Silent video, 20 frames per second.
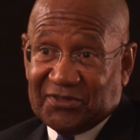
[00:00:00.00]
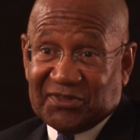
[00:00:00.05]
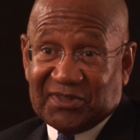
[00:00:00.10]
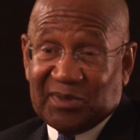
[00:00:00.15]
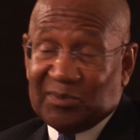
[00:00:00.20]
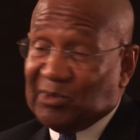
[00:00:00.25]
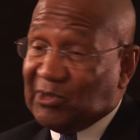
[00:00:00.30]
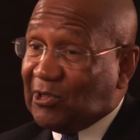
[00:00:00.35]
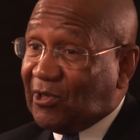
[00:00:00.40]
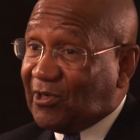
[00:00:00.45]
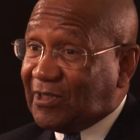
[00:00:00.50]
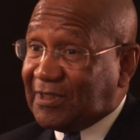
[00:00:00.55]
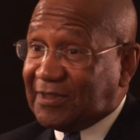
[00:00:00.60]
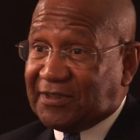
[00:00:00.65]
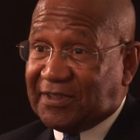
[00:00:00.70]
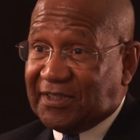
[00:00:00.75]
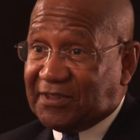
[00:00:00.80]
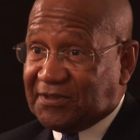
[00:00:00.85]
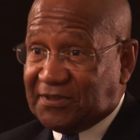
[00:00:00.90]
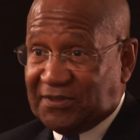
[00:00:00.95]
similarly
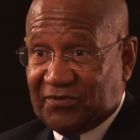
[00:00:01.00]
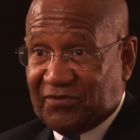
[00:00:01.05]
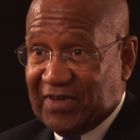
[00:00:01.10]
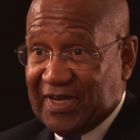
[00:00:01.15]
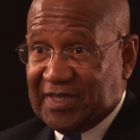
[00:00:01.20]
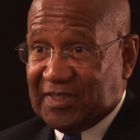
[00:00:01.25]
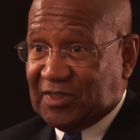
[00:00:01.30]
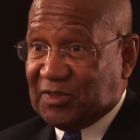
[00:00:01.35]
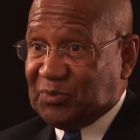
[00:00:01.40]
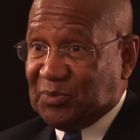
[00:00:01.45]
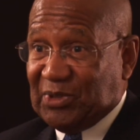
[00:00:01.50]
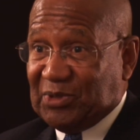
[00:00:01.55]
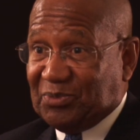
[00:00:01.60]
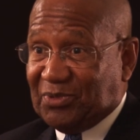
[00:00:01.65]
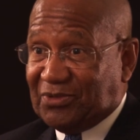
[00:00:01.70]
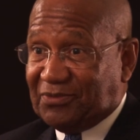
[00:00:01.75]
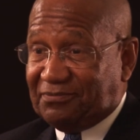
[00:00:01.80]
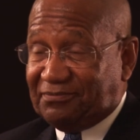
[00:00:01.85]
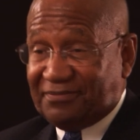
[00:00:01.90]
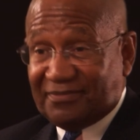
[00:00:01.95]
disadvantaged
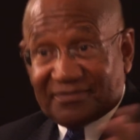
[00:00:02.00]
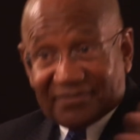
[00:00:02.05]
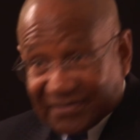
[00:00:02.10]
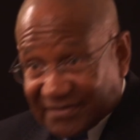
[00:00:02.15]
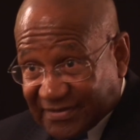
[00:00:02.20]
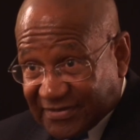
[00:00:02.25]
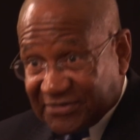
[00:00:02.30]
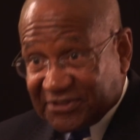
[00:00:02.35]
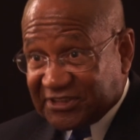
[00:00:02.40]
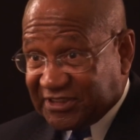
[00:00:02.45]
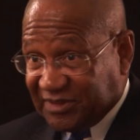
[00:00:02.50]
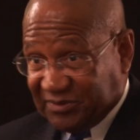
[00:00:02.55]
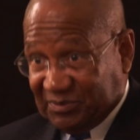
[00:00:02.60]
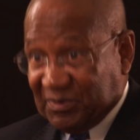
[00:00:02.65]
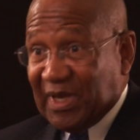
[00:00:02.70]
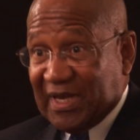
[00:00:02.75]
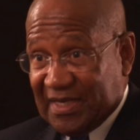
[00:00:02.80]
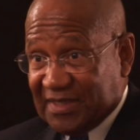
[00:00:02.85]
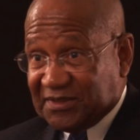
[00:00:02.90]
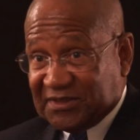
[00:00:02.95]
people.
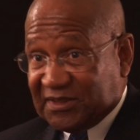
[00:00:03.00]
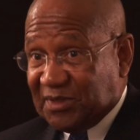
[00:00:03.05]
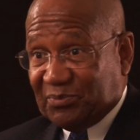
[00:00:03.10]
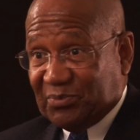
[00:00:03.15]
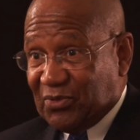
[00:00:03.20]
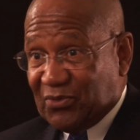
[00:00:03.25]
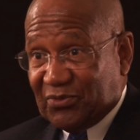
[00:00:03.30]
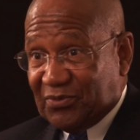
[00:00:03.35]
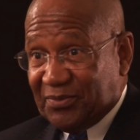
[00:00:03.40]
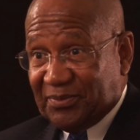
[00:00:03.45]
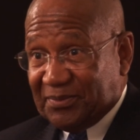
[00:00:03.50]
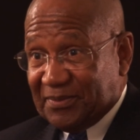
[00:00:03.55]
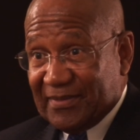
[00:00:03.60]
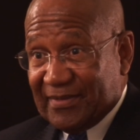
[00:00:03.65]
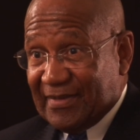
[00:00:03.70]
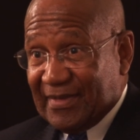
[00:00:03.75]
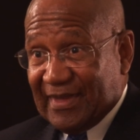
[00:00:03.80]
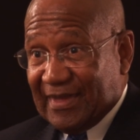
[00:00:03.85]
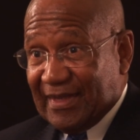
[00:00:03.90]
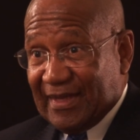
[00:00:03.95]
Simple. simple.
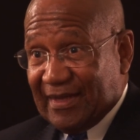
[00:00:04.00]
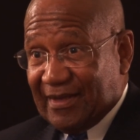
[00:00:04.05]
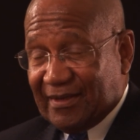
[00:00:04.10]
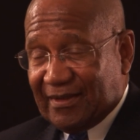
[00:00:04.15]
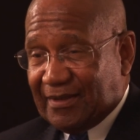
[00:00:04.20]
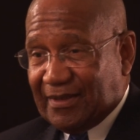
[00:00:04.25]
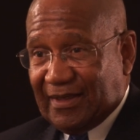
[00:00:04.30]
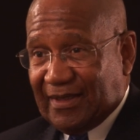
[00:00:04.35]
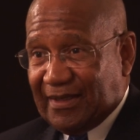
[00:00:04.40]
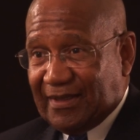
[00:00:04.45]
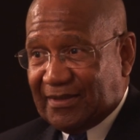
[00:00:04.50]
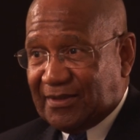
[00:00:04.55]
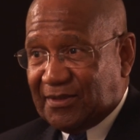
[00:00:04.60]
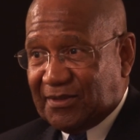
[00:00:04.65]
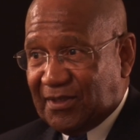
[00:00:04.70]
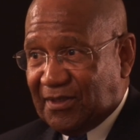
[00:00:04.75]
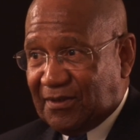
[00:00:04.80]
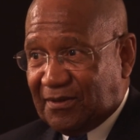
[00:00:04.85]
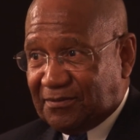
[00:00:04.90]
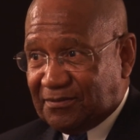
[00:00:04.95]
Mm-hmm. And, and you
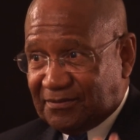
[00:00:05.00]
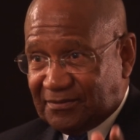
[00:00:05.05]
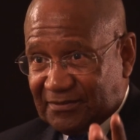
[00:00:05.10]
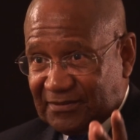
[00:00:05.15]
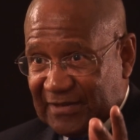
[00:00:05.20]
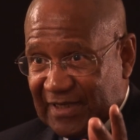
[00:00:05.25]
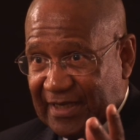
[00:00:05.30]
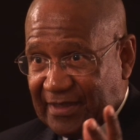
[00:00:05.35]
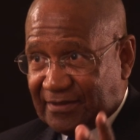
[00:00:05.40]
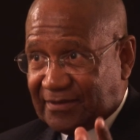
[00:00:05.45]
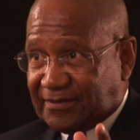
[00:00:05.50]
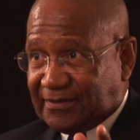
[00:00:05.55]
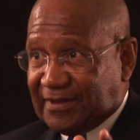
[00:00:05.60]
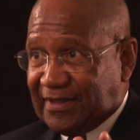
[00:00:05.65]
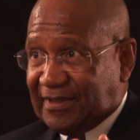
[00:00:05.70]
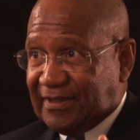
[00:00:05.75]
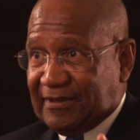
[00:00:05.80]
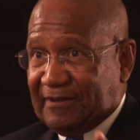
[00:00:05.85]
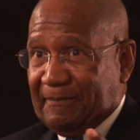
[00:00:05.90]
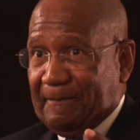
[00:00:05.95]
don't let
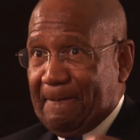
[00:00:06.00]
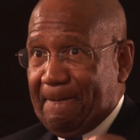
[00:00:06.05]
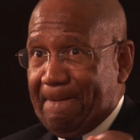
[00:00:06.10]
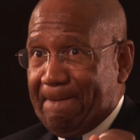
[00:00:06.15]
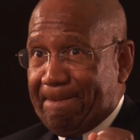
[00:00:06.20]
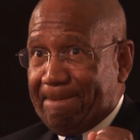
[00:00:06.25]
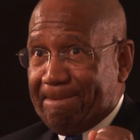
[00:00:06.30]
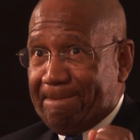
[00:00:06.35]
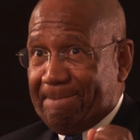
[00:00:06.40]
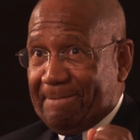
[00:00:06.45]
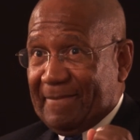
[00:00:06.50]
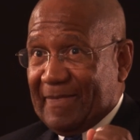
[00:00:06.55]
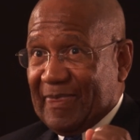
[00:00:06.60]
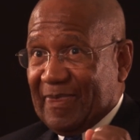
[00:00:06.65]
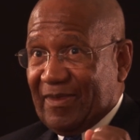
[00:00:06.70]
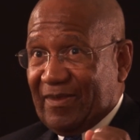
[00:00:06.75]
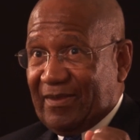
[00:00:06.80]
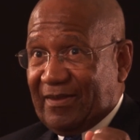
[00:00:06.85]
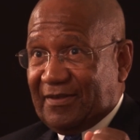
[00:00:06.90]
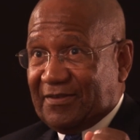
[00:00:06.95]
uh,
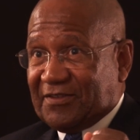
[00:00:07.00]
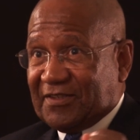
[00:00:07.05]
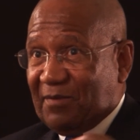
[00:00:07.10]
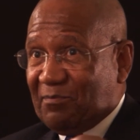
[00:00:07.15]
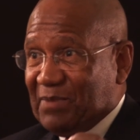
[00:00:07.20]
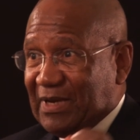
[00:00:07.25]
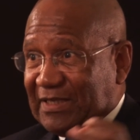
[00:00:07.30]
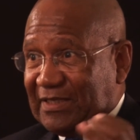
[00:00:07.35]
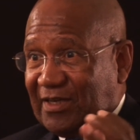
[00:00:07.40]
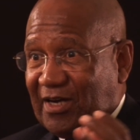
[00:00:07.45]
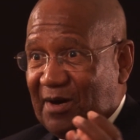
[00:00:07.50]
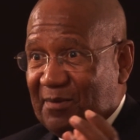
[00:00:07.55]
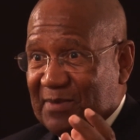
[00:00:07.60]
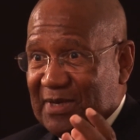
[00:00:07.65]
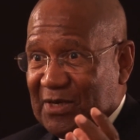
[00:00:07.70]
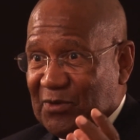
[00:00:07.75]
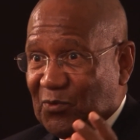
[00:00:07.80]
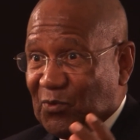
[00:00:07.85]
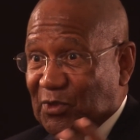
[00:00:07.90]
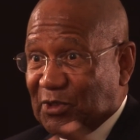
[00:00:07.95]
somebody come
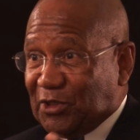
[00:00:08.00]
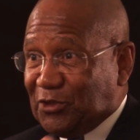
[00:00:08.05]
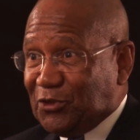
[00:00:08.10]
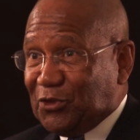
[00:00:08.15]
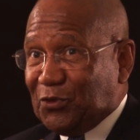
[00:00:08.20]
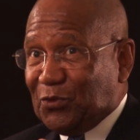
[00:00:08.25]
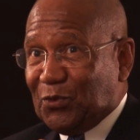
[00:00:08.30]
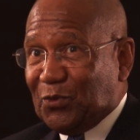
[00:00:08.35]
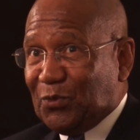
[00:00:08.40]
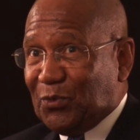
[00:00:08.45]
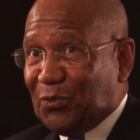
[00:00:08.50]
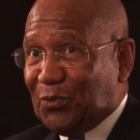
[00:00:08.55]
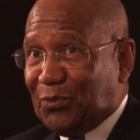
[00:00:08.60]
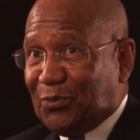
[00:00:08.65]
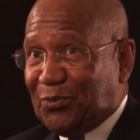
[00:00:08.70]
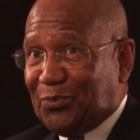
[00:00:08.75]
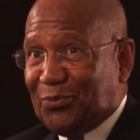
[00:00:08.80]
in with a new